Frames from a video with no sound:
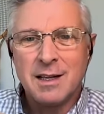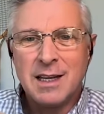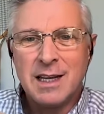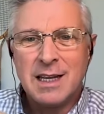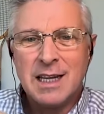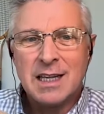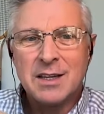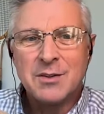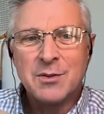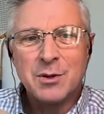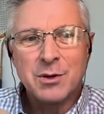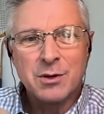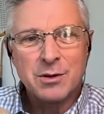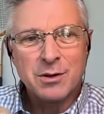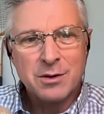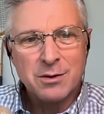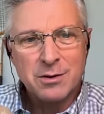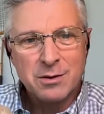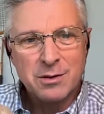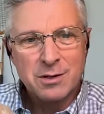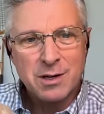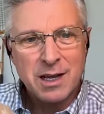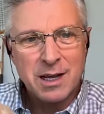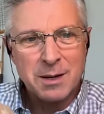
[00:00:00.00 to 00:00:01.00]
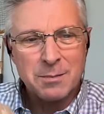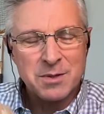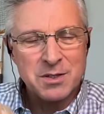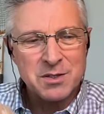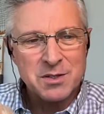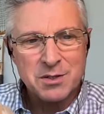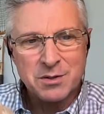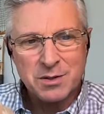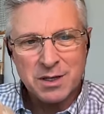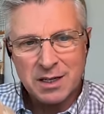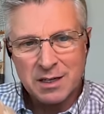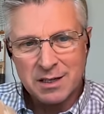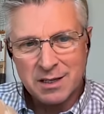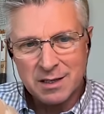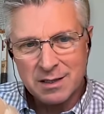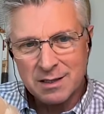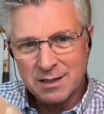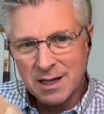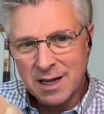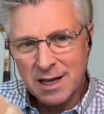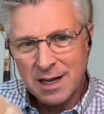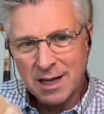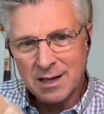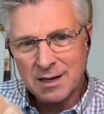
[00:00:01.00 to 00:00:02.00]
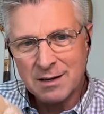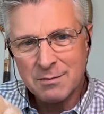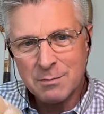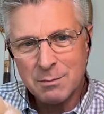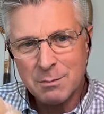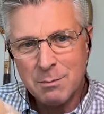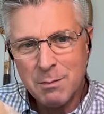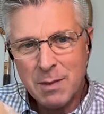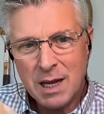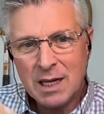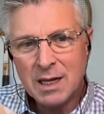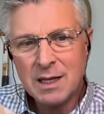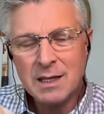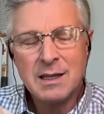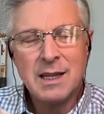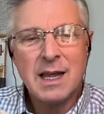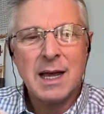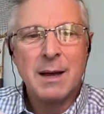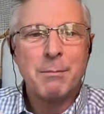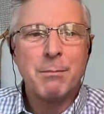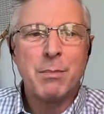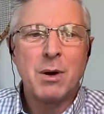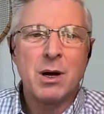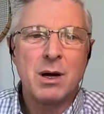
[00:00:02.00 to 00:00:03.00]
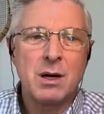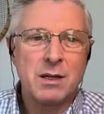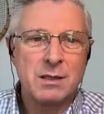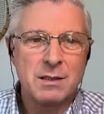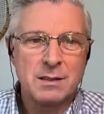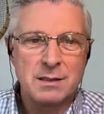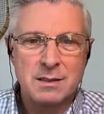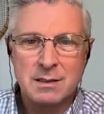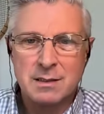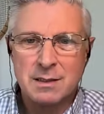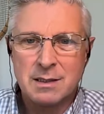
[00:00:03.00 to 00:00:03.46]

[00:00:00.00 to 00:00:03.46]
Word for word: in their neurochemistry and making that bond